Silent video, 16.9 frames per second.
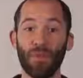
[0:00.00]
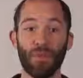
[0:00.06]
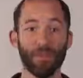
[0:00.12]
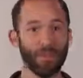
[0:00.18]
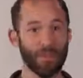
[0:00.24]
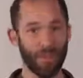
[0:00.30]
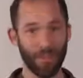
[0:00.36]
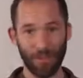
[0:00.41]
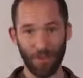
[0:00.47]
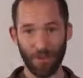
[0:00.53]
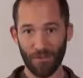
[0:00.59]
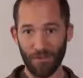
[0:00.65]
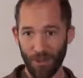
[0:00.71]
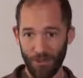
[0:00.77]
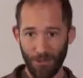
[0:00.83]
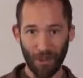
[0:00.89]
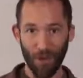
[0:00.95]
this,
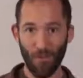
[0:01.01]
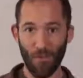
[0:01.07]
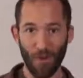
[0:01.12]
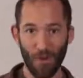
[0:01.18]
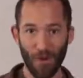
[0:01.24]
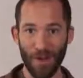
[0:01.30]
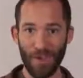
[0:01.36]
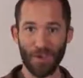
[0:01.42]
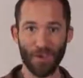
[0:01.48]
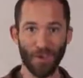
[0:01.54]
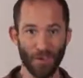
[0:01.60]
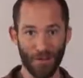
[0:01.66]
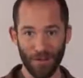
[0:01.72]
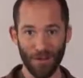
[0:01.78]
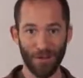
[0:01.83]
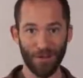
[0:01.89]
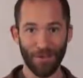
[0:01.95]
don't worry. You
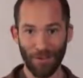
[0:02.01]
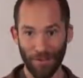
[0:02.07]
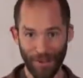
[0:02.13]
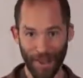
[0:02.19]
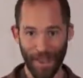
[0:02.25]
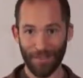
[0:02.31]
don't